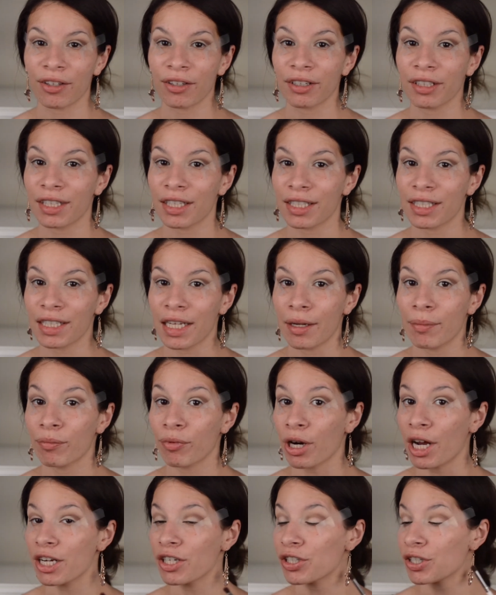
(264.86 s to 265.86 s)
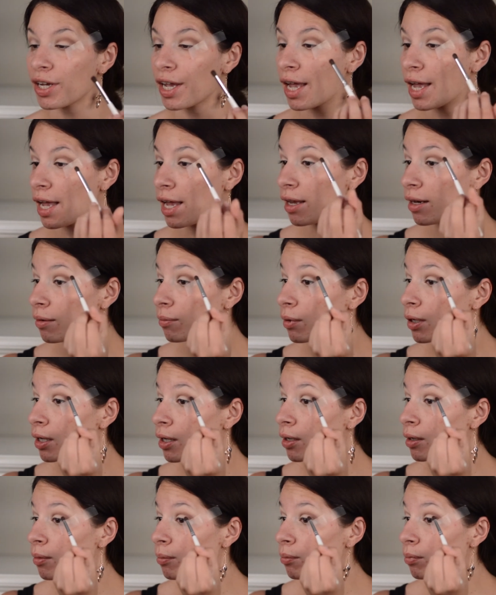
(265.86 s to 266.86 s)
in the same brush and
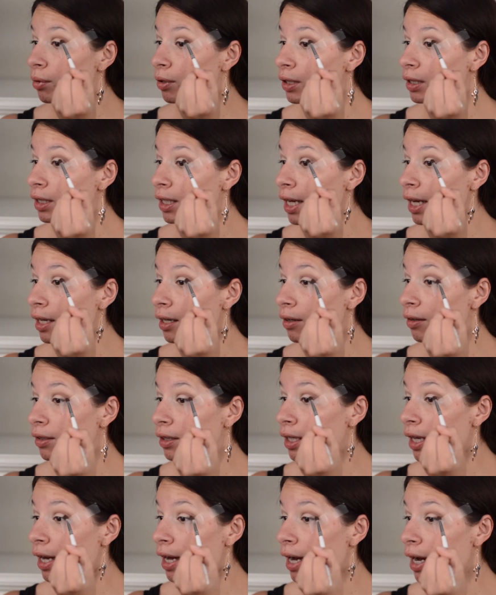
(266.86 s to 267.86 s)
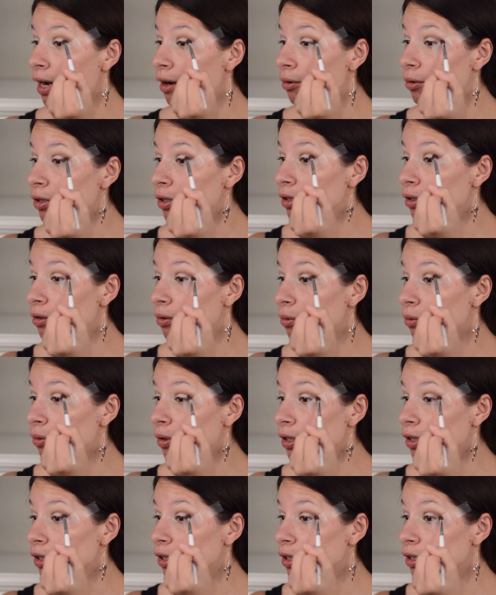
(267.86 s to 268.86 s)
put that on the outer
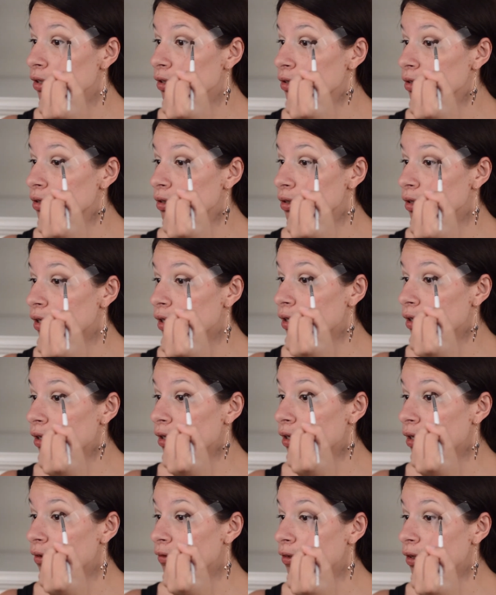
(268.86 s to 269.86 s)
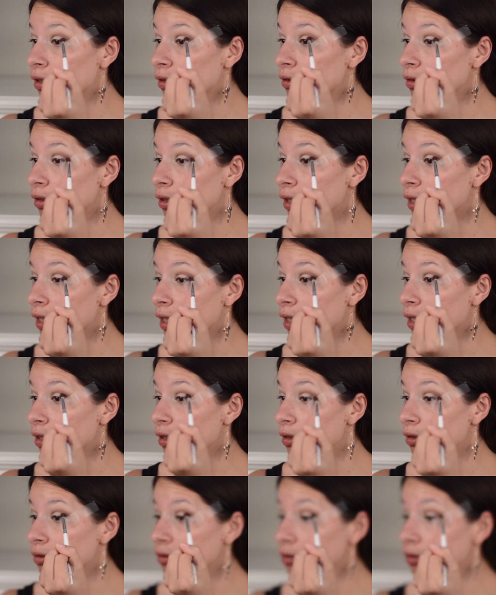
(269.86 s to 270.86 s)
corners of the lid,